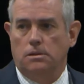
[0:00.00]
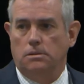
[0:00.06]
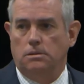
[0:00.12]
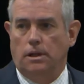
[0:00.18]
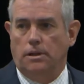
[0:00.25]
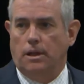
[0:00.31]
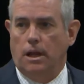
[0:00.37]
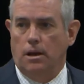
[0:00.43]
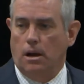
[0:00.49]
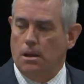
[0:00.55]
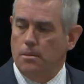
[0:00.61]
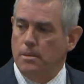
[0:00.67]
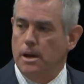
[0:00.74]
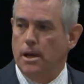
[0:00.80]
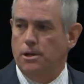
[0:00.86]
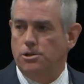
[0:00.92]
that the
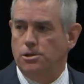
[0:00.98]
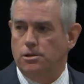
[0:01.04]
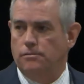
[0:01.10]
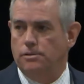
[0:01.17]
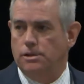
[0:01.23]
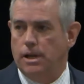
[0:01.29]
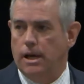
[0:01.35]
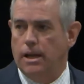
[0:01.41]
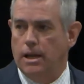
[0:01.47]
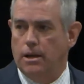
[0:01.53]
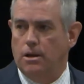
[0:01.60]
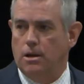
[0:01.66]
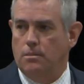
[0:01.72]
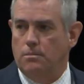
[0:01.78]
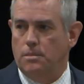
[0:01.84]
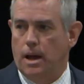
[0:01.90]
elimination of the state
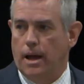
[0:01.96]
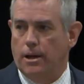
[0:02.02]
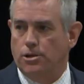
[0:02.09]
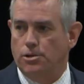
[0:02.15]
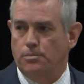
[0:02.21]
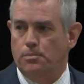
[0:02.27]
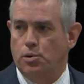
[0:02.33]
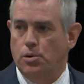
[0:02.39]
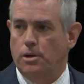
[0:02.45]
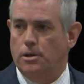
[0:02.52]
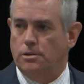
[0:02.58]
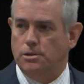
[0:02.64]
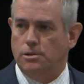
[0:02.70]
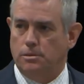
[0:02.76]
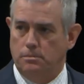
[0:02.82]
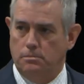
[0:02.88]
income tax
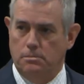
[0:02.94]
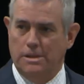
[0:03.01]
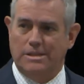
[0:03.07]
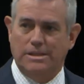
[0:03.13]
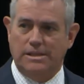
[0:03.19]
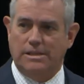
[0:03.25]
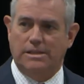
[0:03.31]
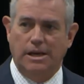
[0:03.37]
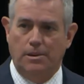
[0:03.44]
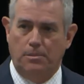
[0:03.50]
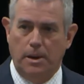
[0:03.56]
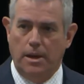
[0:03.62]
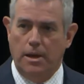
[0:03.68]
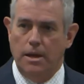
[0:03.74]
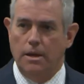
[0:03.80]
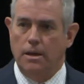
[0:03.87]
puts
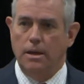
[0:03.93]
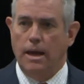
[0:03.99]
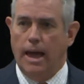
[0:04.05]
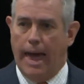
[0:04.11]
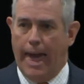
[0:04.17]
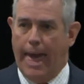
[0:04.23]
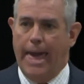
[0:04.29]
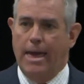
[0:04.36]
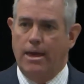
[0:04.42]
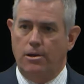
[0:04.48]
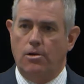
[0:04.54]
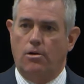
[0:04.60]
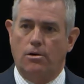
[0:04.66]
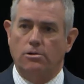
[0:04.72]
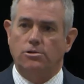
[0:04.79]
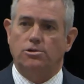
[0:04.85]
Mississippi and
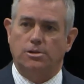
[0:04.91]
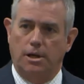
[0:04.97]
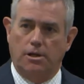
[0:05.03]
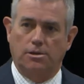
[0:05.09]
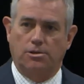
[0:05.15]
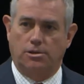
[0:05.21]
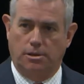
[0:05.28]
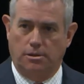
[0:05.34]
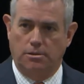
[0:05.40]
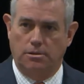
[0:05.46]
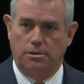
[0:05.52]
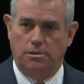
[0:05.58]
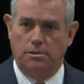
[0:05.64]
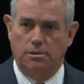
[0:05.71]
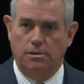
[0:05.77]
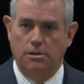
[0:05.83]
her
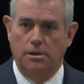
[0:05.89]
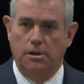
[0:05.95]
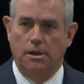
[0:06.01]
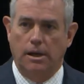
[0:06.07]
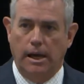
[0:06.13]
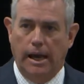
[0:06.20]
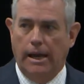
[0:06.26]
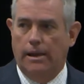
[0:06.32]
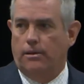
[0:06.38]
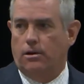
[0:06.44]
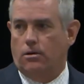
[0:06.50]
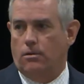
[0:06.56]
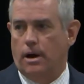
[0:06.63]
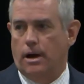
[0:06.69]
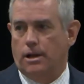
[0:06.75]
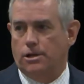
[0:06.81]
citizens in the
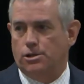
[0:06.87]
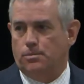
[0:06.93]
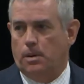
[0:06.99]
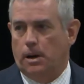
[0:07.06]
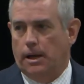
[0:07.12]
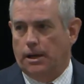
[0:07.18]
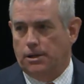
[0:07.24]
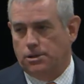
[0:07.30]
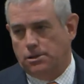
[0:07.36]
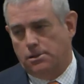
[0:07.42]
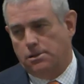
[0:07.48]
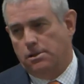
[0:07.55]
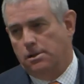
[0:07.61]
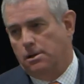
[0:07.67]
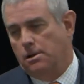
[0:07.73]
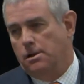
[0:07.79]
greatest place
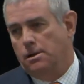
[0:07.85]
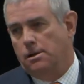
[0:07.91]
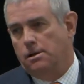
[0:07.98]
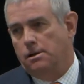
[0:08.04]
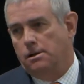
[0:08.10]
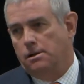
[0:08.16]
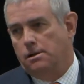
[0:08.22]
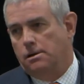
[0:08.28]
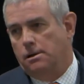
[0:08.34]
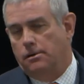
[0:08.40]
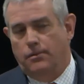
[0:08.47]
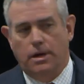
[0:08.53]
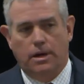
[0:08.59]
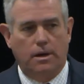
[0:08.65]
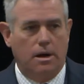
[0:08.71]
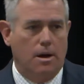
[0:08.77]
of
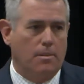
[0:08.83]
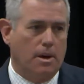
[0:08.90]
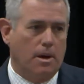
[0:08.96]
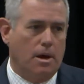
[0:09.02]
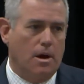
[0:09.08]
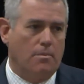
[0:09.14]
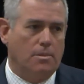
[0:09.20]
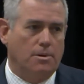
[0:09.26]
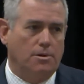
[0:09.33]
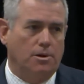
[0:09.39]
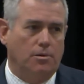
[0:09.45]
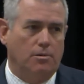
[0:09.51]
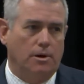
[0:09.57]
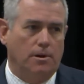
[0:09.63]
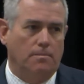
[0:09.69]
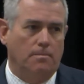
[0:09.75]
economic
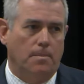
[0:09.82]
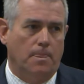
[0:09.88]
opportunity.